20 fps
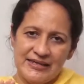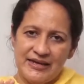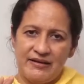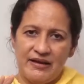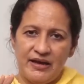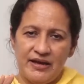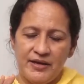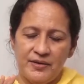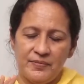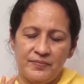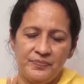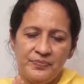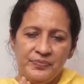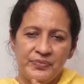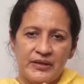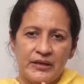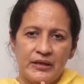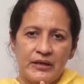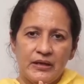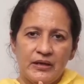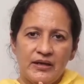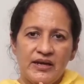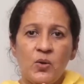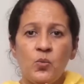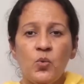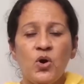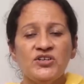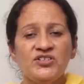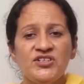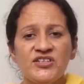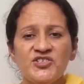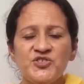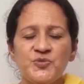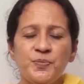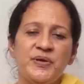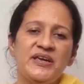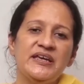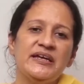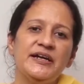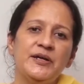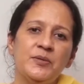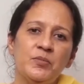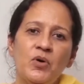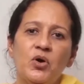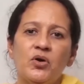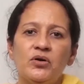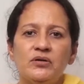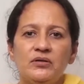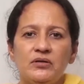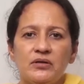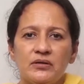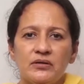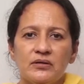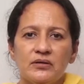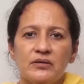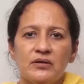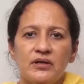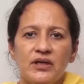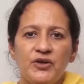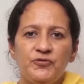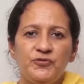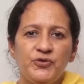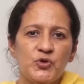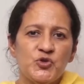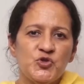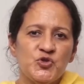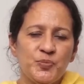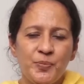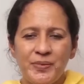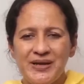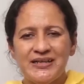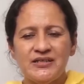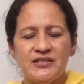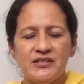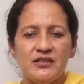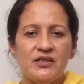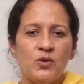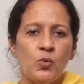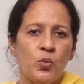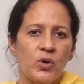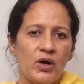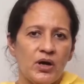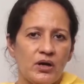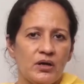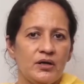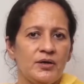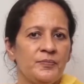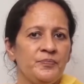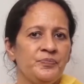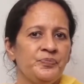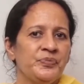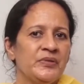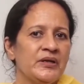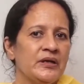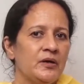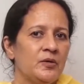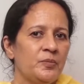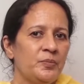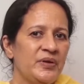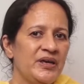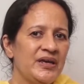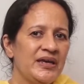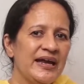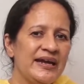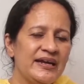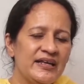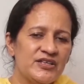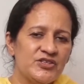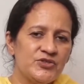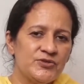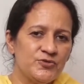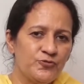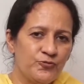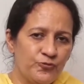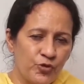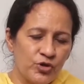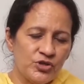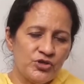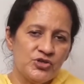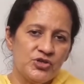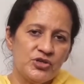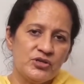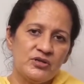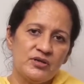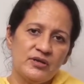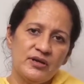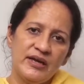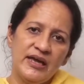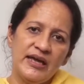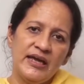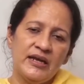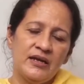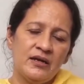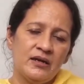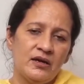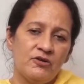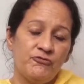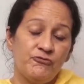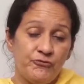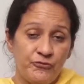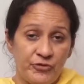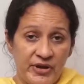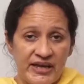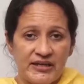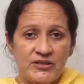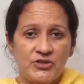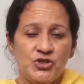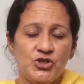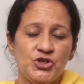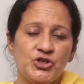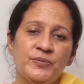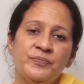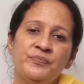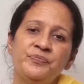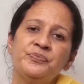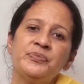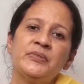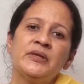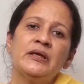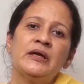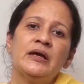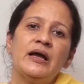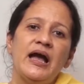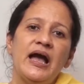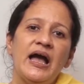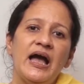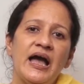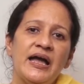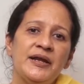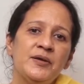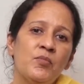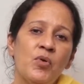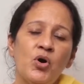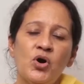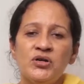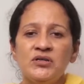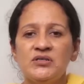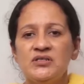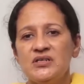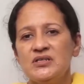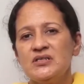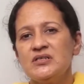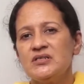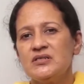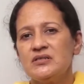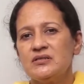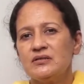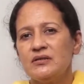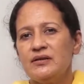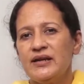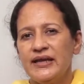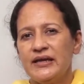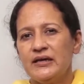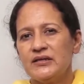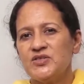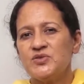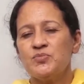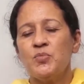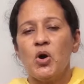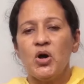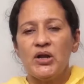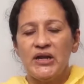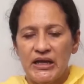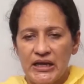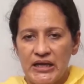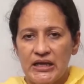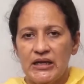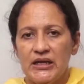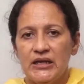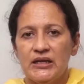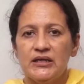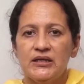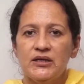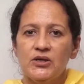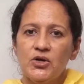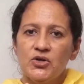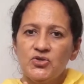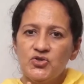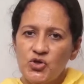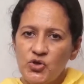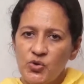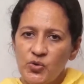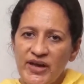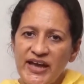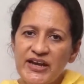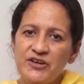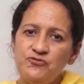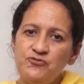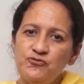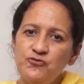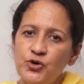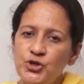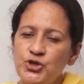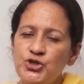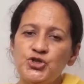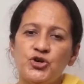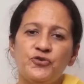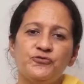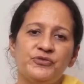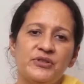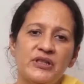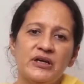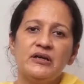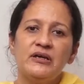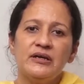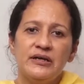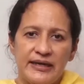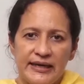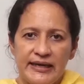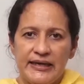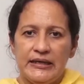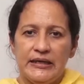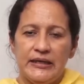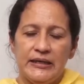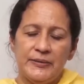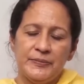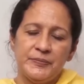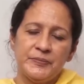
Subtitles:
Terai. Now what is Piedmont? If you split the word, Pied is foot in French and Mont is like a small hill. So you get foot of the hill.